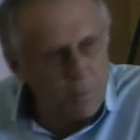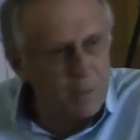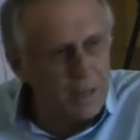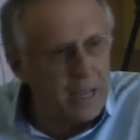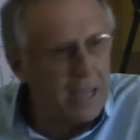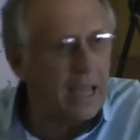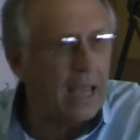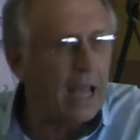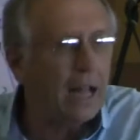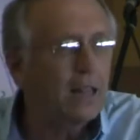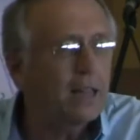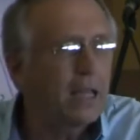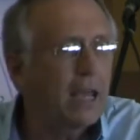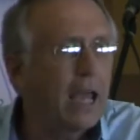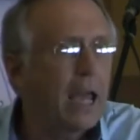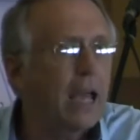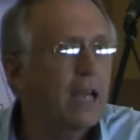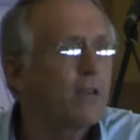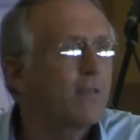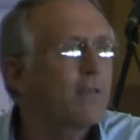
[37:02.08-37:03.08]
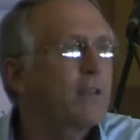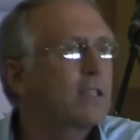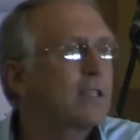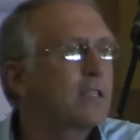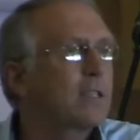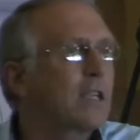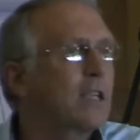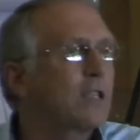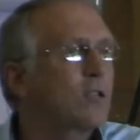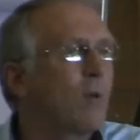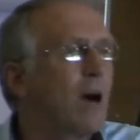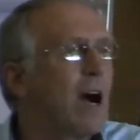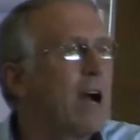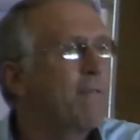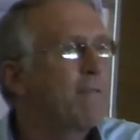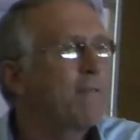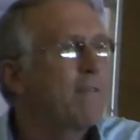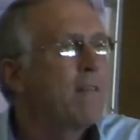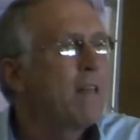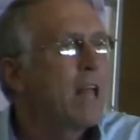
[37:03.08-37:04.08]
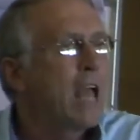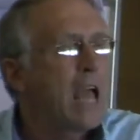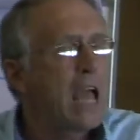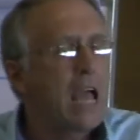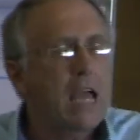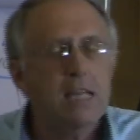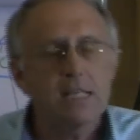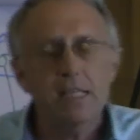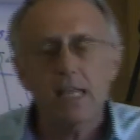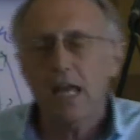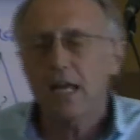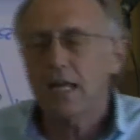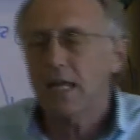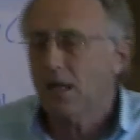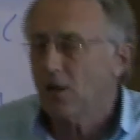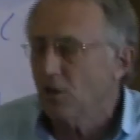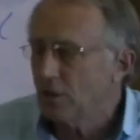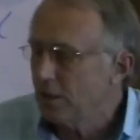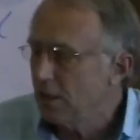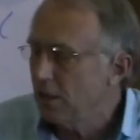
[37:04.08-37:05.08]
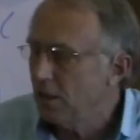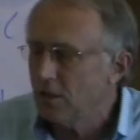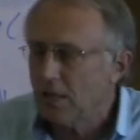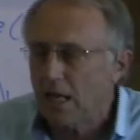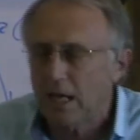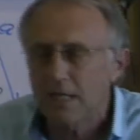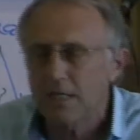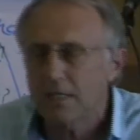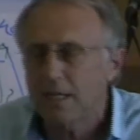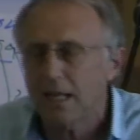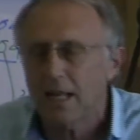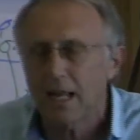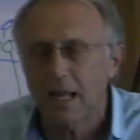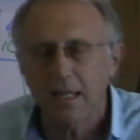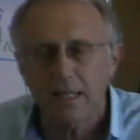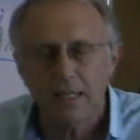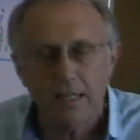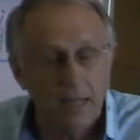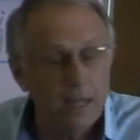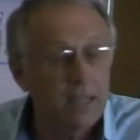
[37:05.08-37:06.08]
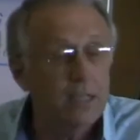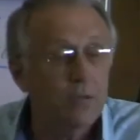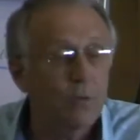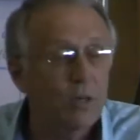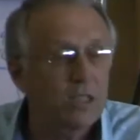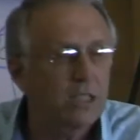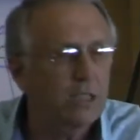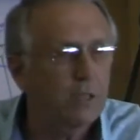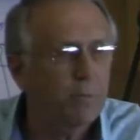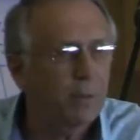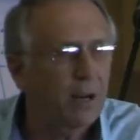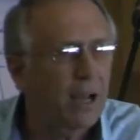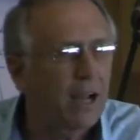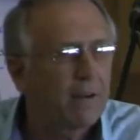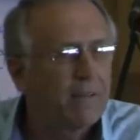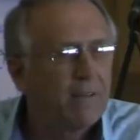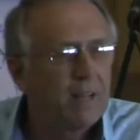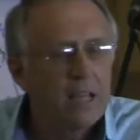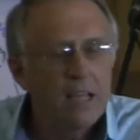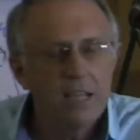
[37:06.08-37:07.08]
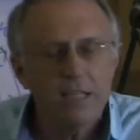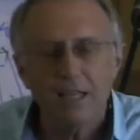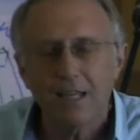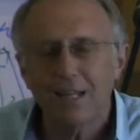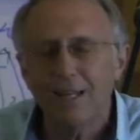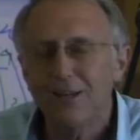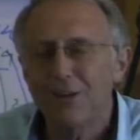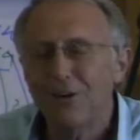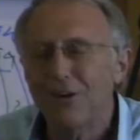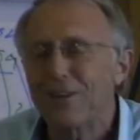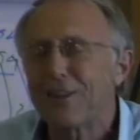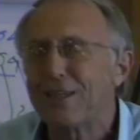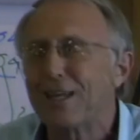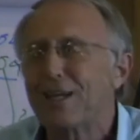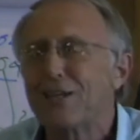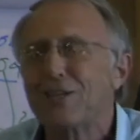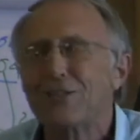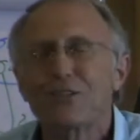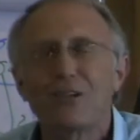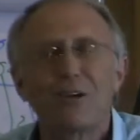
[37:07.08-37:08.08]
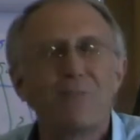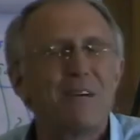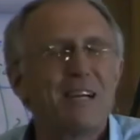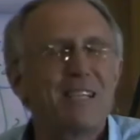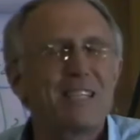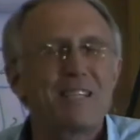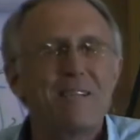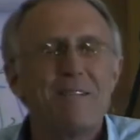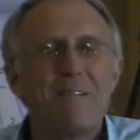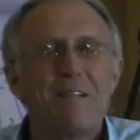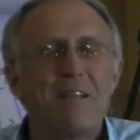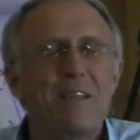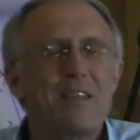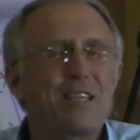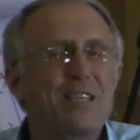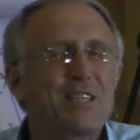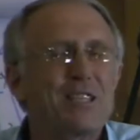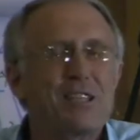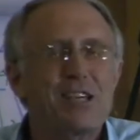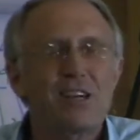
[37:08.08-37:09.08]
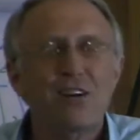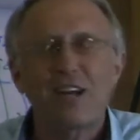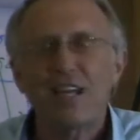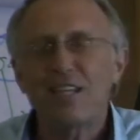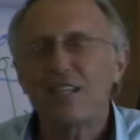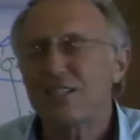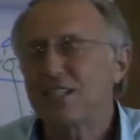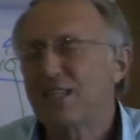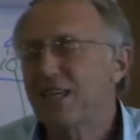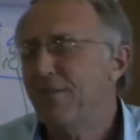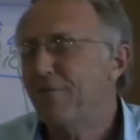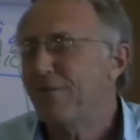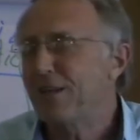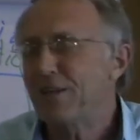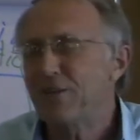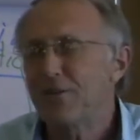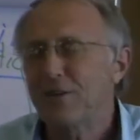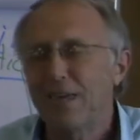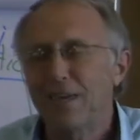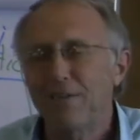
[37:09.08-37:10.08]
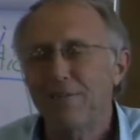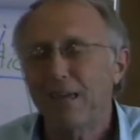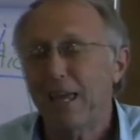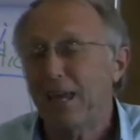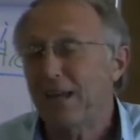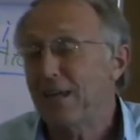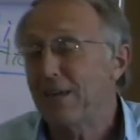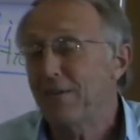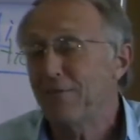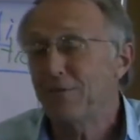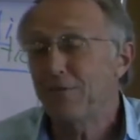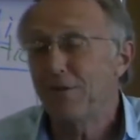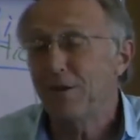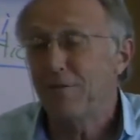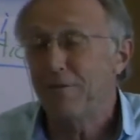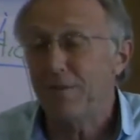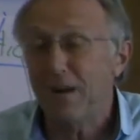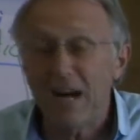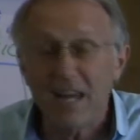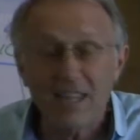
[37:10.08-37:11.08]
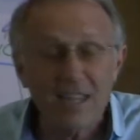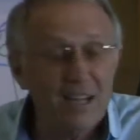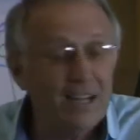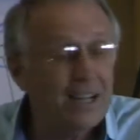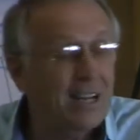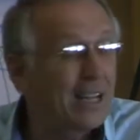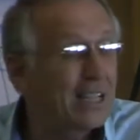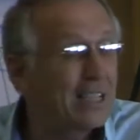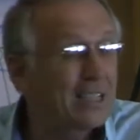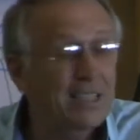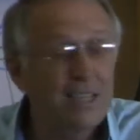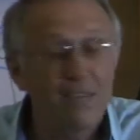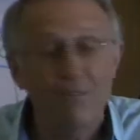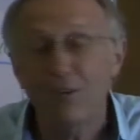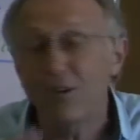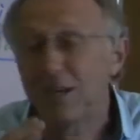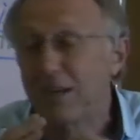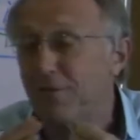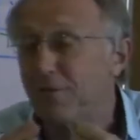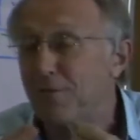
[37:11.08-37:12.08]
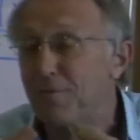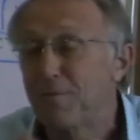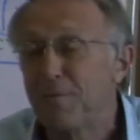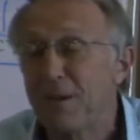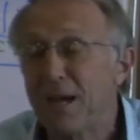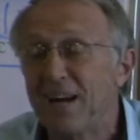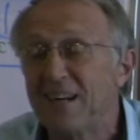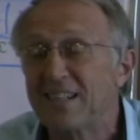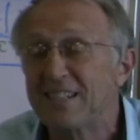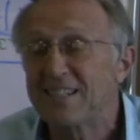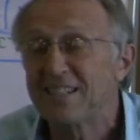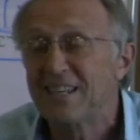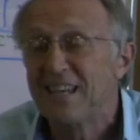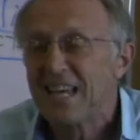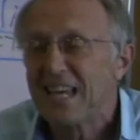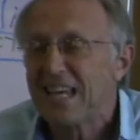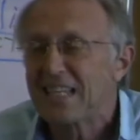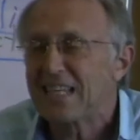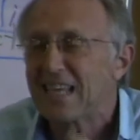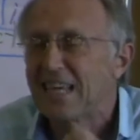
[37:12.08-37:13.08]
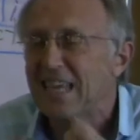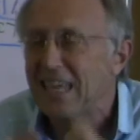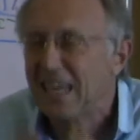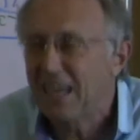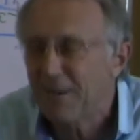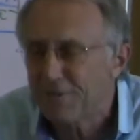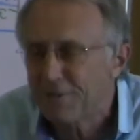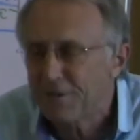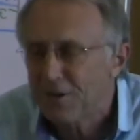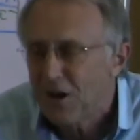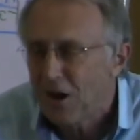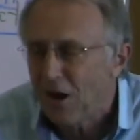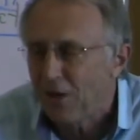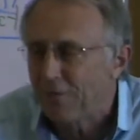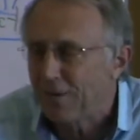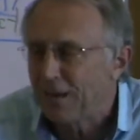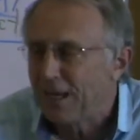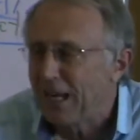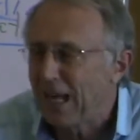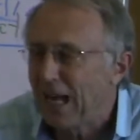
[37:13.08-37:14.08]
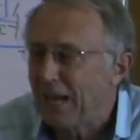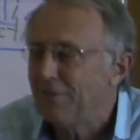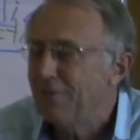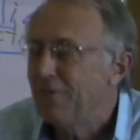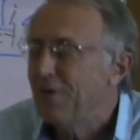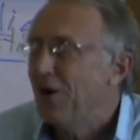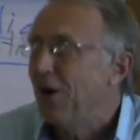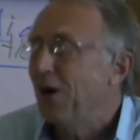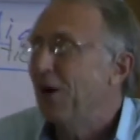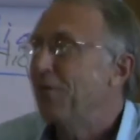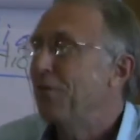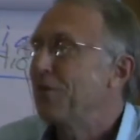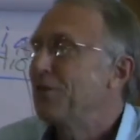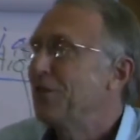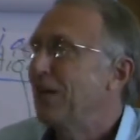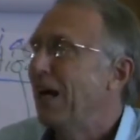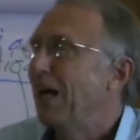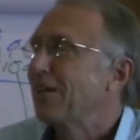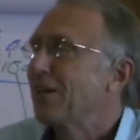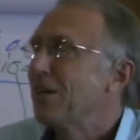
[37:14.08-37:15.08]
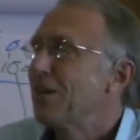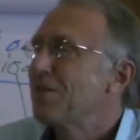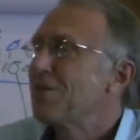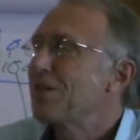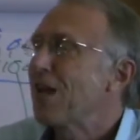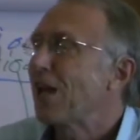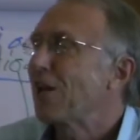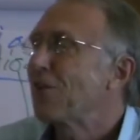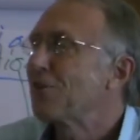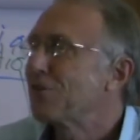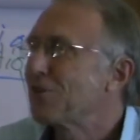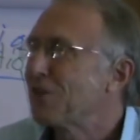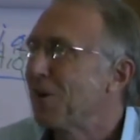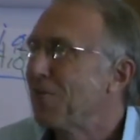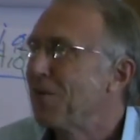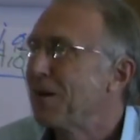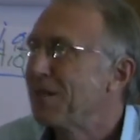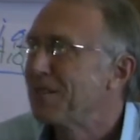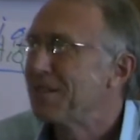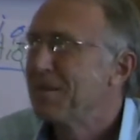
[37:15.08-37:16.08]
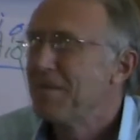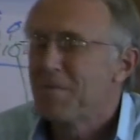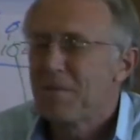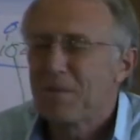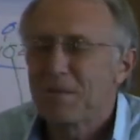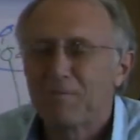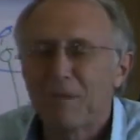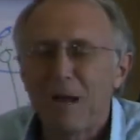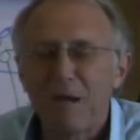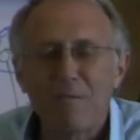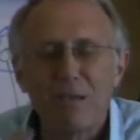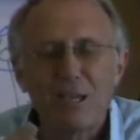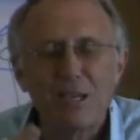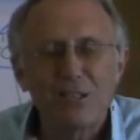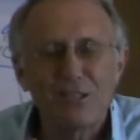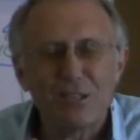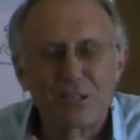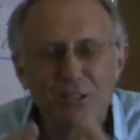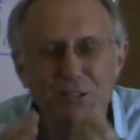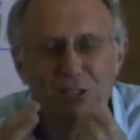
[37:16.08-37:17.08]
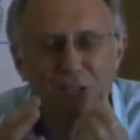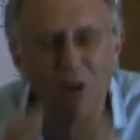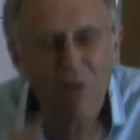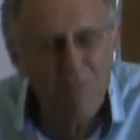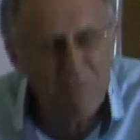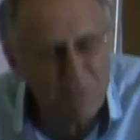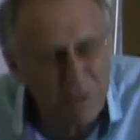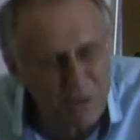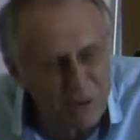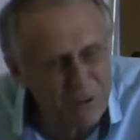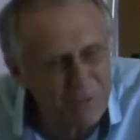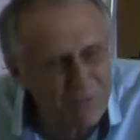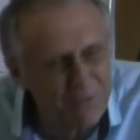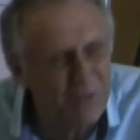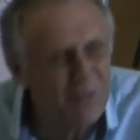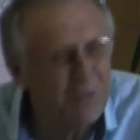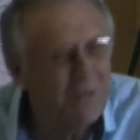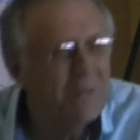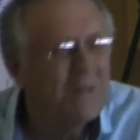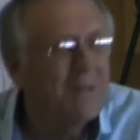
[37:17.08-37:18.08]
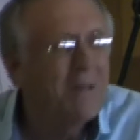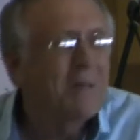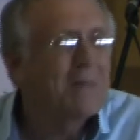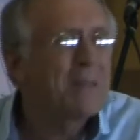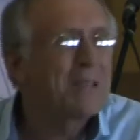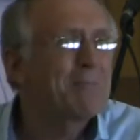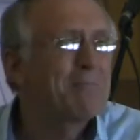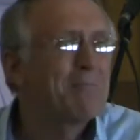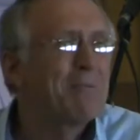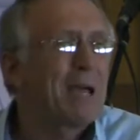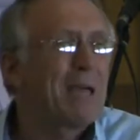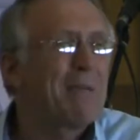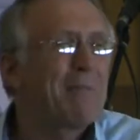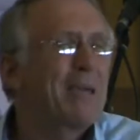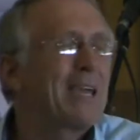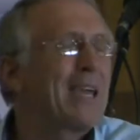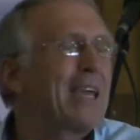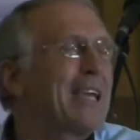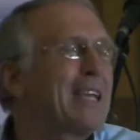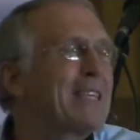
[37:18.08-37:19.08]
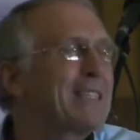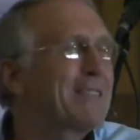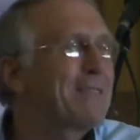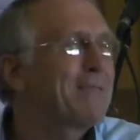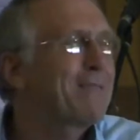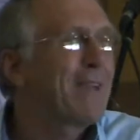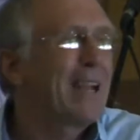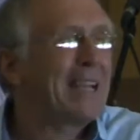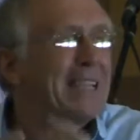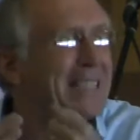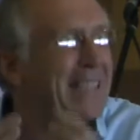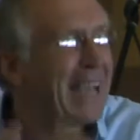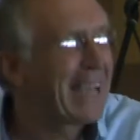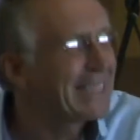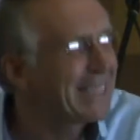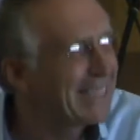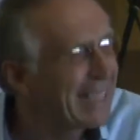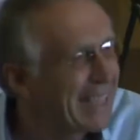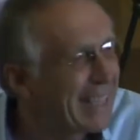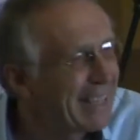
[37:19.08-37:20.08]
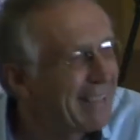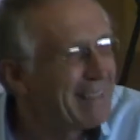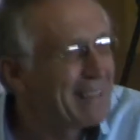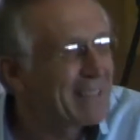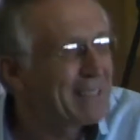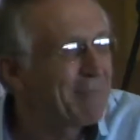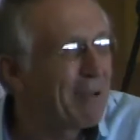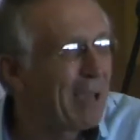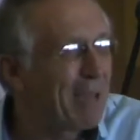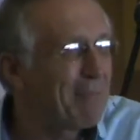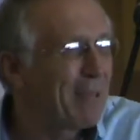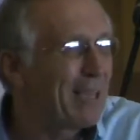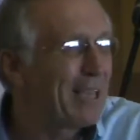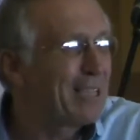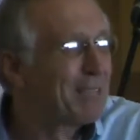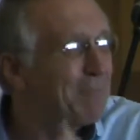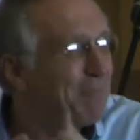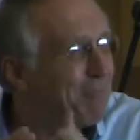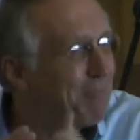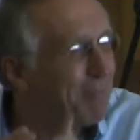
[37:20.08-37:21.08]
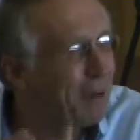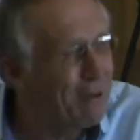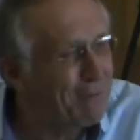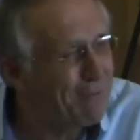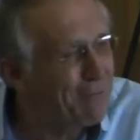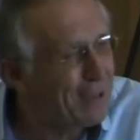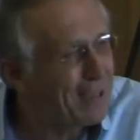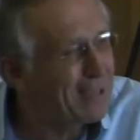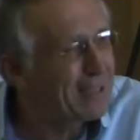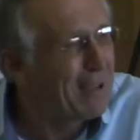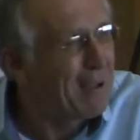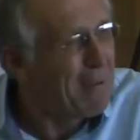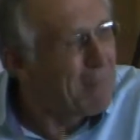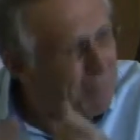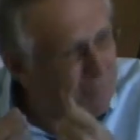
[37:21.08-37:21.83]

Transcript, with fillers: to pray. He held the hand of his, his wife, and, and he continued, and he said, like, and this was his prayer. He said, Lord, thank you so much. This is the greatest gift that you give, can give to a father, greatest gift you give to parents is the gift of a life of a child. Thank you so much. This baby is just so beautiful. This baby is fantastic fantastic. This baby is perfect,